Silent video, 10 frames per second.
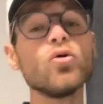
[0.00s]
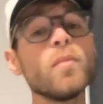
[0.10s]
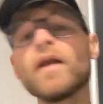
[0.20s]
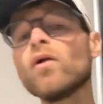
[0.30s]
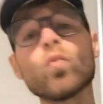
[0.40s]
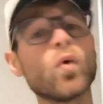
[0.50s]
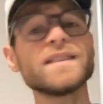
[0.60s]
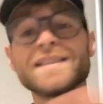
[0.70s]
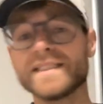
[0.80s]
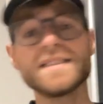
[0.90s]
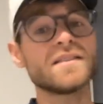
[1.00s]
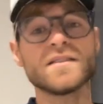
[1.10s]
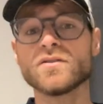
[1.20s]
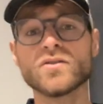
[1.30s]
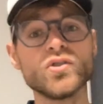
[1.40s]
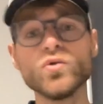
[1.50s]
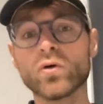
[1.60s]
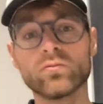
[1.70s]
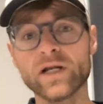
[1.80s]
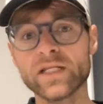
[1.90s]
no matter what distance you
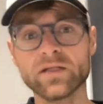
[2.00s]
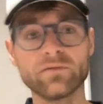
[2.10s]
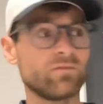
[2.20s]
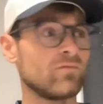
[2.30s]
are running.